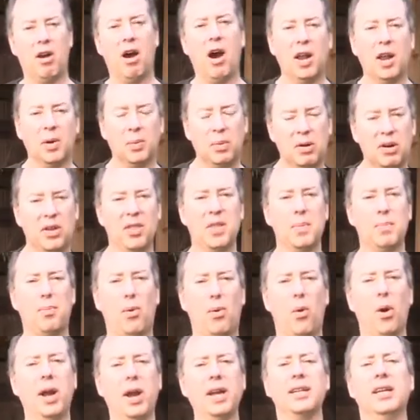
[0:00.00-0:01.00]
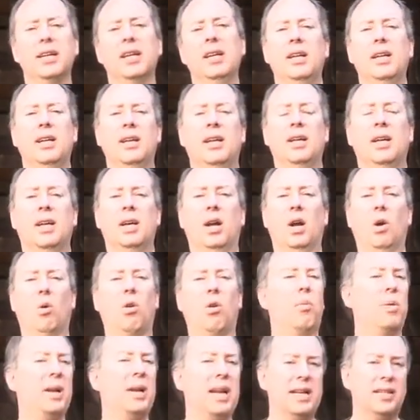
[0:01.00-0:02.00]
on. We're at the point
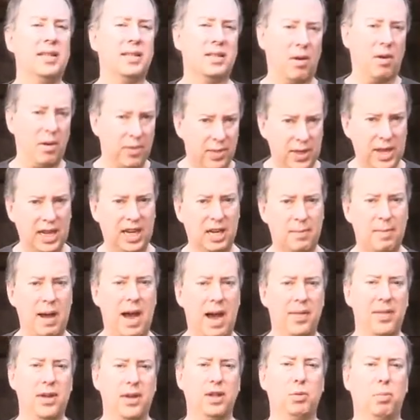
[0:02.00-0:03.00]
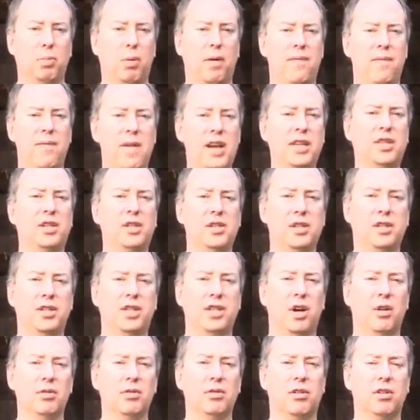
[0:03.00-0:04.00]
where we need to start thinking about those professional
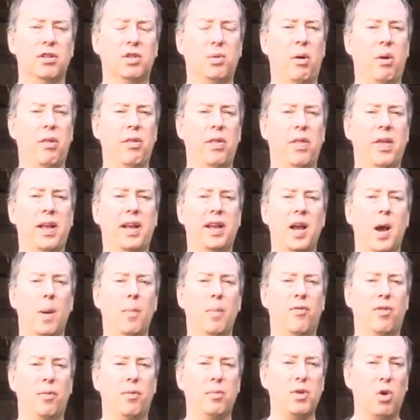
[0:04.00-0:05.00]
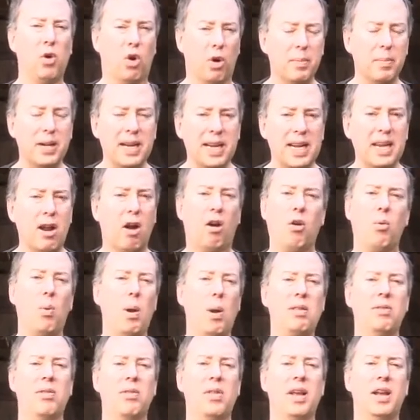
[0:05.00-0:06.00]
soldiers, whether they come from Normandy or
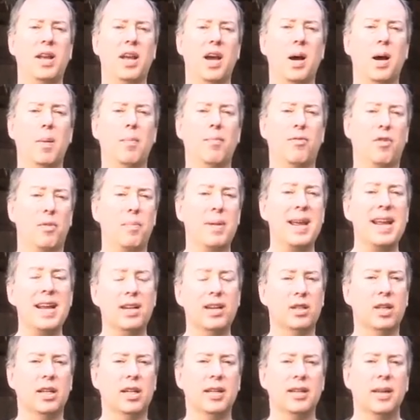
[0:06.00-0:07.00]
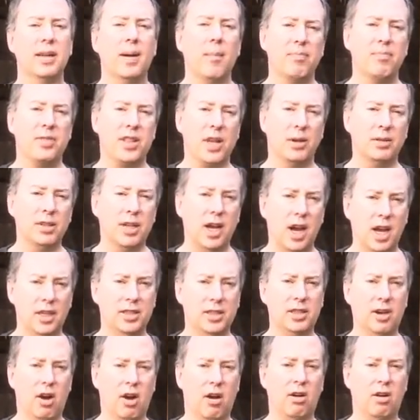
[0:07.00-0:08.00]
whether they come from England, those
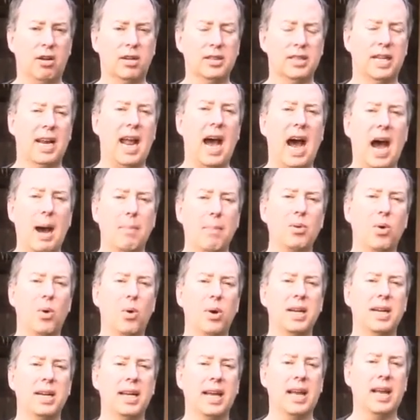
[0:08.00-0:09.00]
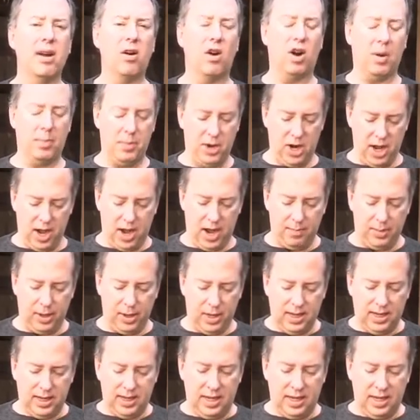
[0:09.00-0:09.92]
huscarls, and I'm going to get armored up.